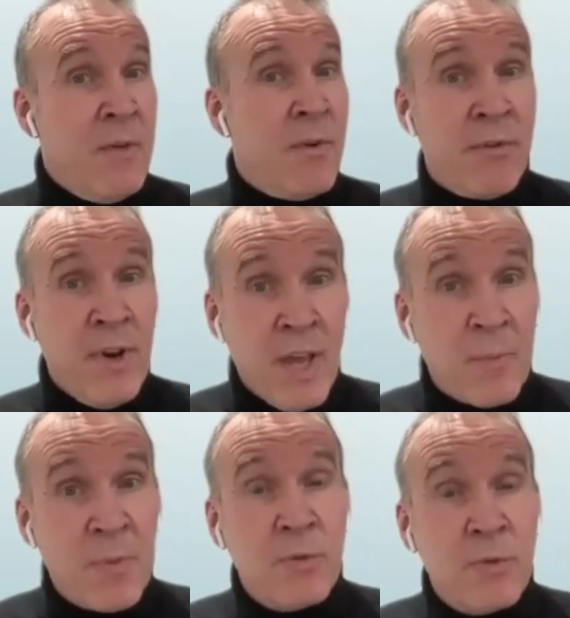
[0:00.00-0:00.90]
were really
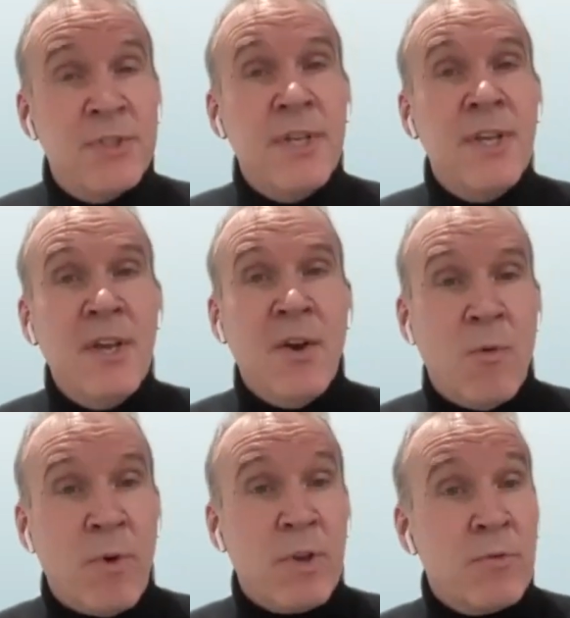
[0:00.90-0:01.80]
happy to see
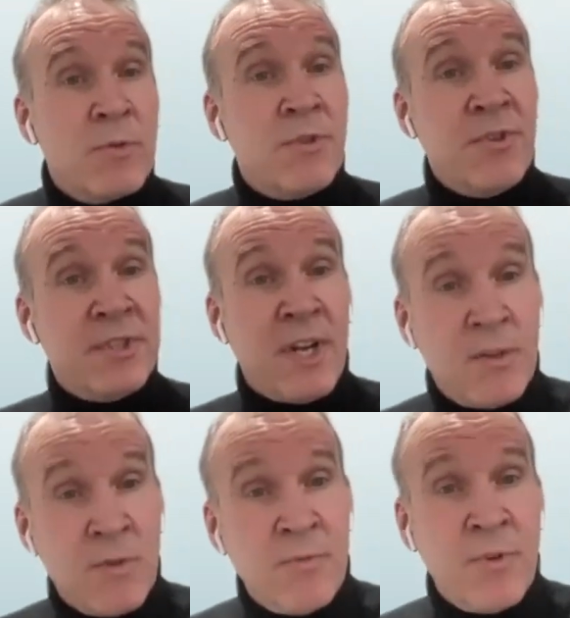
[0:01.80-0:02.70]
what was the
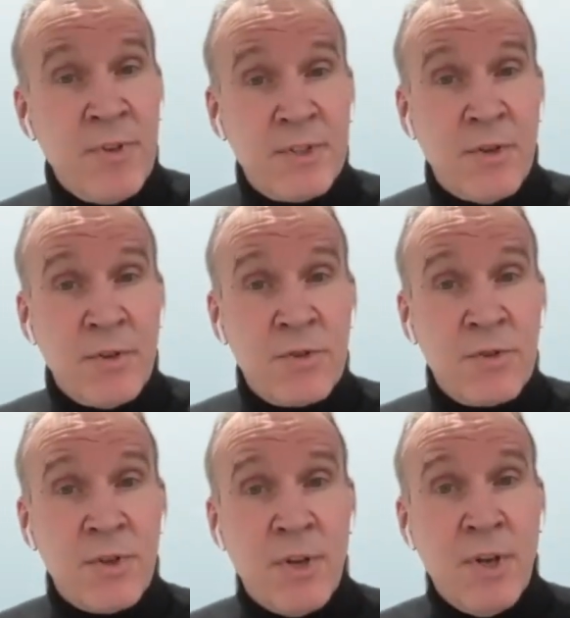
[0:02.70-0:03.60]
result of the research.